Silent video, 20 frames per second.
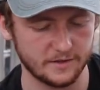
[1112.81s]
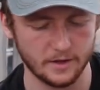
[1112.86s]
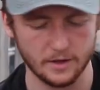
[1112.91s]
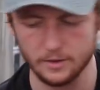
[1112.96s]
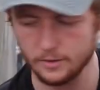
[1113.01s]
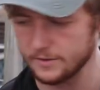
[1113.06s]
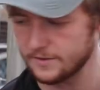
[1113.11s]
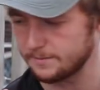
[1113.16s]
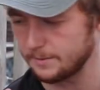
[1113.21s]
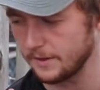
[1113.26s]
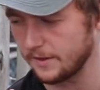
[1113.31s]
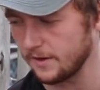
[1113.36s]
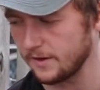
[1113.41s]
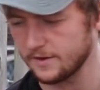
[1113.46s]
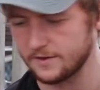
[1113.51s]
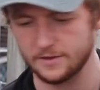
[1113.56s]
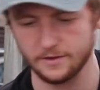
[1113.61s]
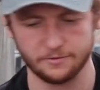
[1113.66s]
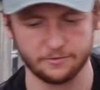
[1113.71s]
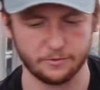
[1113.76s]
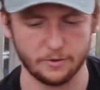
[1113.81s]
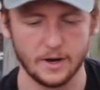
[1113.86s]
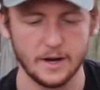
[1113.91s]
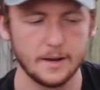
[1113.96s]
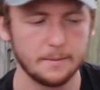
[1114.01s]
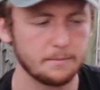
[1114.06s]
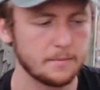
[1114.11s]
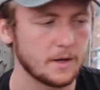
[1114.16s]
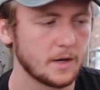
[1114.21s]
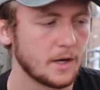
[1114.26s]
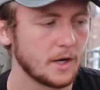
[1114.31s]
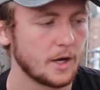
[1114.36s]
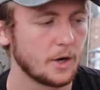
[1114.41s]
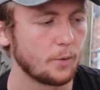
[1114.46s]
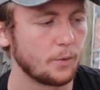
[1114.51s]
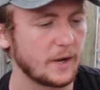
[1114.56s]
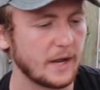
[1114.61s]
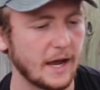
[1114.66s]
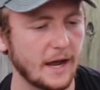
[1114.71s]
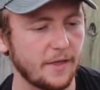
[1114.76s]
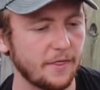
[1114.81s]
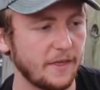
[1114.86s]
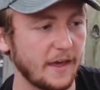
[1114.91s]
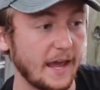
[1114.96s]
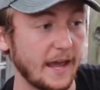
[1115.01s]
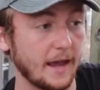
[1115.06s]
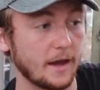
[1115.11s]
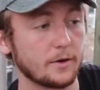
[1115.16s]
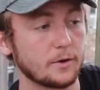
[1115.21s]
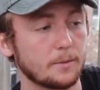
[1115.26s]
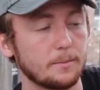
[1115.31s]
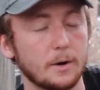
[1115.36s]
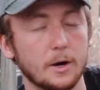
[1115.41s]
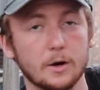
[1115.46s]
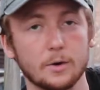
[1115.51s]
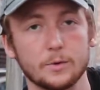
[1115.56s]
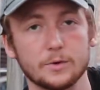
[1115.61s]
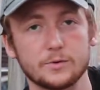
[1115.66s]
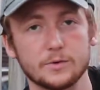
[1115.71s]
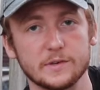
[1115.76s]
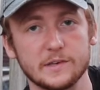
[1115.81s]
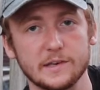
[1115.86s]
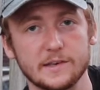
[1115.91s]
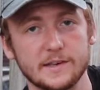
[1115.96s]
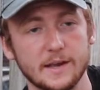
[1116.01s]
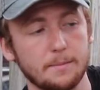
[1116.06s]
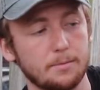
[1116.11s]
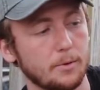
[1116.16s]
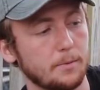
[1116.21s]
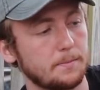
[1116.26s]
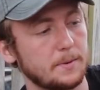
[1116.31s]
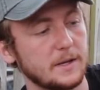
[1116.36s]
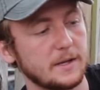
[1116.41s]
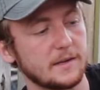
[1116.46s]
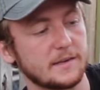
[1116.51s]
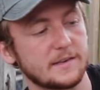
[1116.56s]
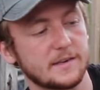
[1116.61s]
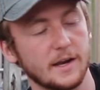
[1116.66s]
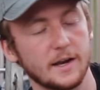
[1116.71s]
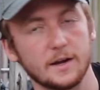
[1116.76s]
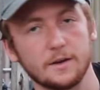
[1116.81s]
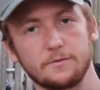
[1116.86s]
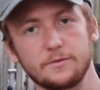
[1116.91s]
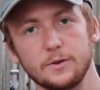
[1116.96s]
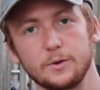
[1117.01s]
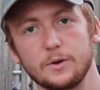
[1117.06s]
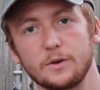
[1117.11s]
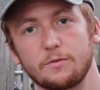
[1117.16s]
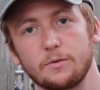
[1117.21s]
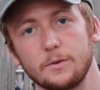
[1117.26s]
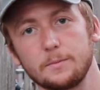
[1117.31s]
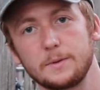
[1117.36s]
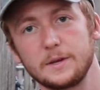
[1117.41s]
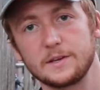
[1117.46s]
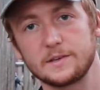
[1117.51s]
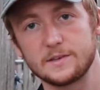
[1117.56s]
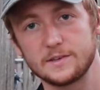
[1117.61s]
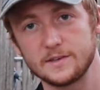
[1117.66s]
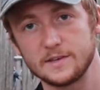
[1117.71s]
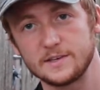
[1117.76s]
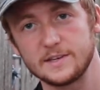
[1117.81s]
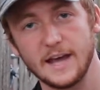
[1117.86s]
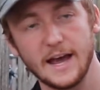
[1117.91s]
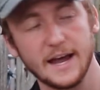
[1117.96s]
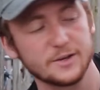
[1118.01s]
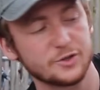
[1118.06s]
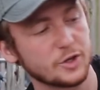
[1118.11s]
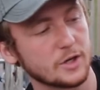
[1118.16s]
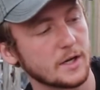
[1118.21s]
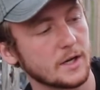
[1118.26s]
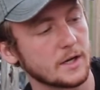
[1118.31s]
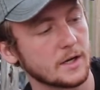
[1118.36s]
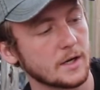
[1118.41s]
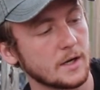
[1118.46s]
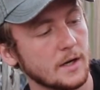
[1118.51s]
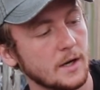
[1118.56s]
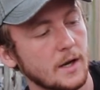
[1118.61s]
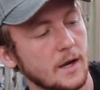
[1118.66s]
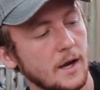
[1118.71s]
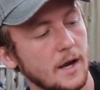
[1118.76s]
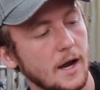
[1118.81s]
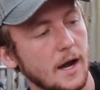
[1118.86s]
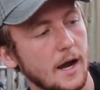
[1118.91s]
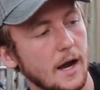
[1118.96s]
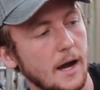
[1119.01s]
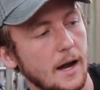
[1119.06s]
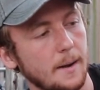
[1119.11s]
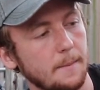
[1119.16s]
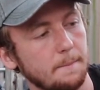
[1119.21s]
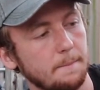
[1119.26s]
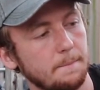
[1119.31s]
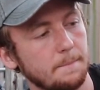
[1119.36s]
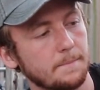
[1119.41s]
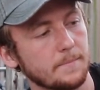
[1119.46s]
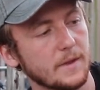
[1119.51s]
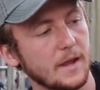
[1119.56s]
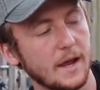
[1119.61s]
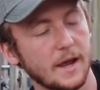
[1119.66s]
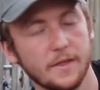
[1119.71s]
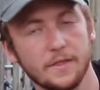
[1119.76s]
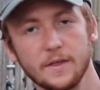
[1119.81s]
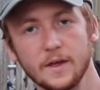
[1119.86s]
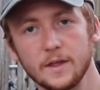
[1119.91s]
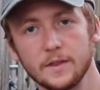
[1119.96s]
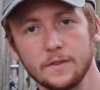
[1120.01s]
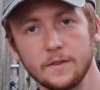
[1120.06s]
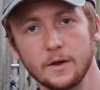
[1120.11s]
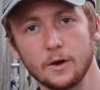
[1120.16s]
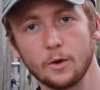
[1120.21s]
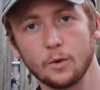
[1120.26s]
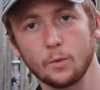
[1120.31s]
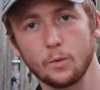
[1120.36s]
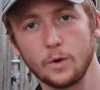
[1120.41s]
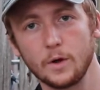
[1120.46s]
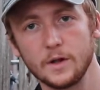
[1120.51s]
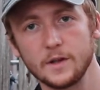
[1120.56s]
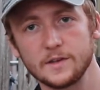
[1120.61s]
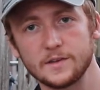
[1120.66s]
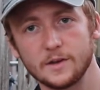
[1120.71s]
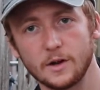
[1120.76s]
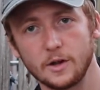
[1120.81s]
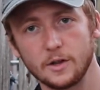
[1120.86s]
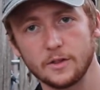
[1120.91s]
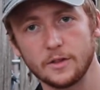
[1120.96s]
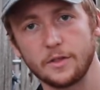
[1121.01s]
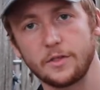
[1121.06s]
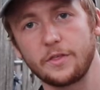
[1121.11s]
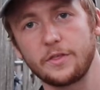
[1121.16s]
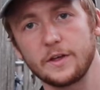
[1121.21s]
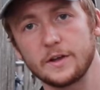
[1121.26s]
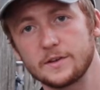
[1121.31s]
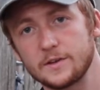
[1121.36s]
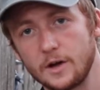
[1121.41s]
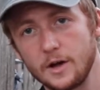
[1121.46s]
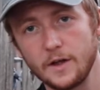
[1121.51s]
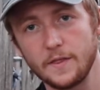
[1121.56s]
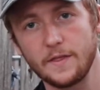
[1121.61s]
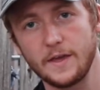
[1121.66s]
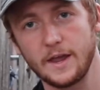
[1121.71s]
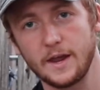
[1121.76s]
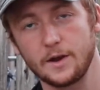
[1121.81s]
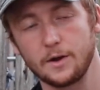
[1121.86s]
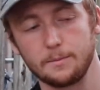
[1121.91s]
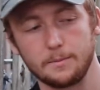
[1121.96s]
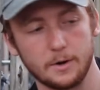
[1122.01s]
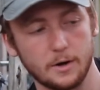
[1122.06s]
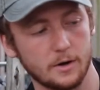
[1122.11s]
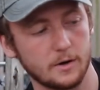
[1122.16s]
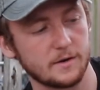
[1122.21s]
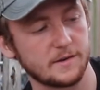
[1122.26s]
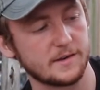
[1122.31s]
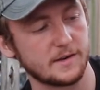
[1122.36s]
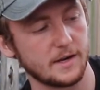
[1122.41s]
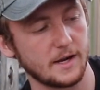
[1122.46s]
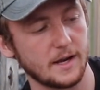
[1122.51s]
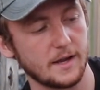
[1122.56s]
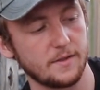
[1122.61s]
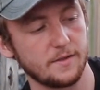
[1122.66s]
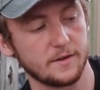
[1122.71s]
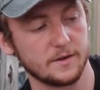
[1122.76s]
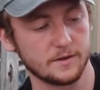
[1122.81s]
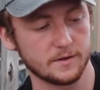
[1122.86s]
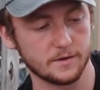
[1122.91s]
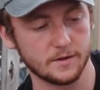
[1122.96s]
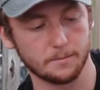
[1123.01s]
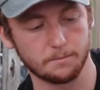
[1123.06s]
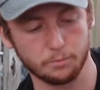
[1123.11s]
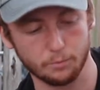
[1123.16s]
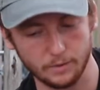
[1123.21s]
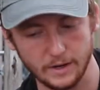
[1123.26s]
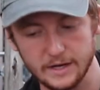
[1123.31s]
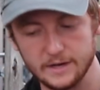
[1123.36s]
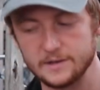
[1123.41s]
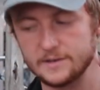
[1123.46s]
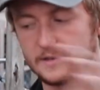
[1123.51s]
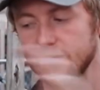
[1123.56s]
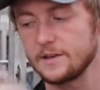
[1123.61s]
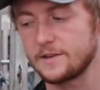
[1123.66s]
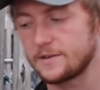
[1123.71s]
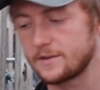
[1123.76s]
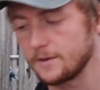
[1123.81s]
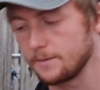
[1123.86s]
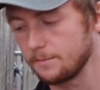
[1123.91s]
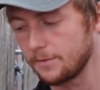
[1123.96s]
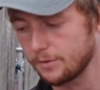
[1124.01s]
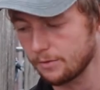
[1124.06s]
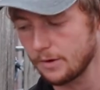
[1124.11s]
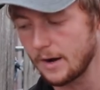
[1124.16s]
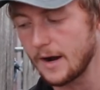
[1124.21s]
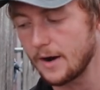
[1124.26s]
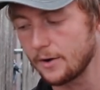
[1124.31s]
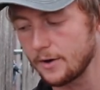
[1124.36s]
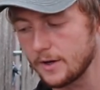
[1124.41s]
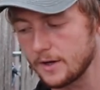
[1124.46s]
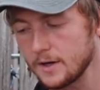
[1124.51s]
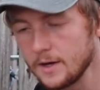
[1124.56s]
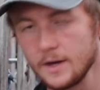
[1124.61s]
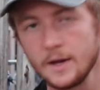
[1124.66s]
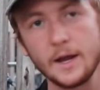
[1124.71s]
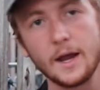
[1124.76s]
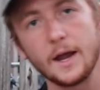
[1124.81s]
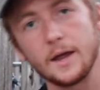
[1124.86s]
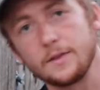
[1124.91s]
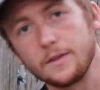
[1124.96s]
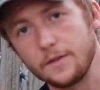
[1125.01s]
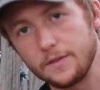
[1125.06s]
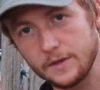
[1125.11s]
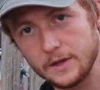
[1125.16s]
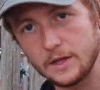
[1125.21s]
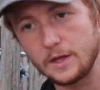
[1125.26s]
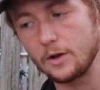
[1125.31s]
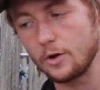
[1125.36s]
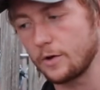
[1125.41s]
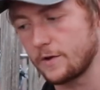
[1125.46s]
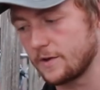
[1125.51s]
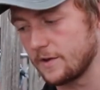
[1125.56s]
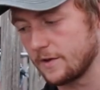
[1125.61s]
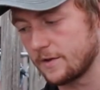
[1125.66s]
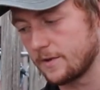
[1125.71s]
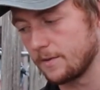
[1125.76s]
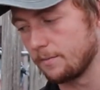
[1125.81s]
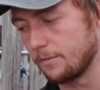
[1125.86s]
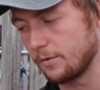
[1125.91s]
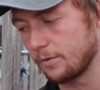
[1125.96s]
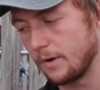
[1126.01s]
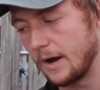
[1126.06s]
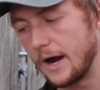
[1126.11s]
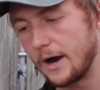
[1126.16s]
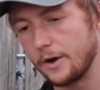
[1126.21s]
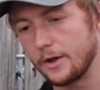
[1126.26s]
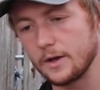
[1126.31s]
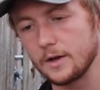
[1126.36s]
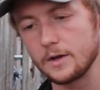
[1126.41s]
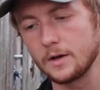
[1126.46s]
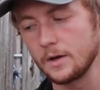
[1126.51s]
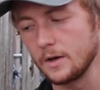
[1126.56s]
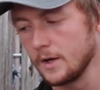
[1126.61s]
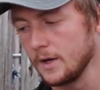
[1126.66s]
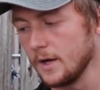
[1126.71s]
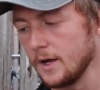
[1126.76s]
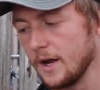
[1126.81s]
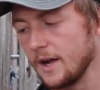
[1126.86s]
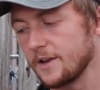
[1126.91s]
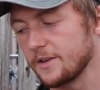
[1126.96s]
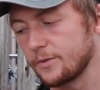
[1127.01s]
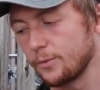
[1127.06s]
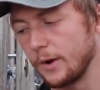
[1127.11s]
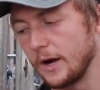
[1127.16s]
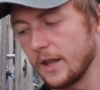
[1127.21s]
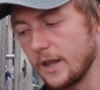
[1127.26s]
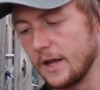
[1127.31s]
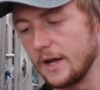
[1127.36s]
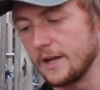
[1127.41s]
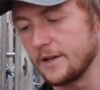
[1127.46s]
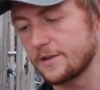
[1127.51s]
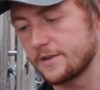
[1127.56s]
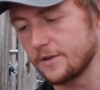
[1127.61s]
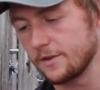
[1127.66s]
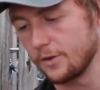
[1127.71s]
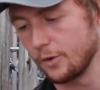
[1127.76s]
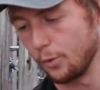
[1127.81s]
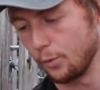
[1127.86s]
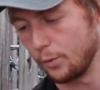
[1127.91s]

those, but then it's the frame. We had the handlebar, which was a separate piece, and a few different pieces attaching it. And then there was all the things on the handlebars and the brake system throughout it, and then the gear system throughout it, as well as the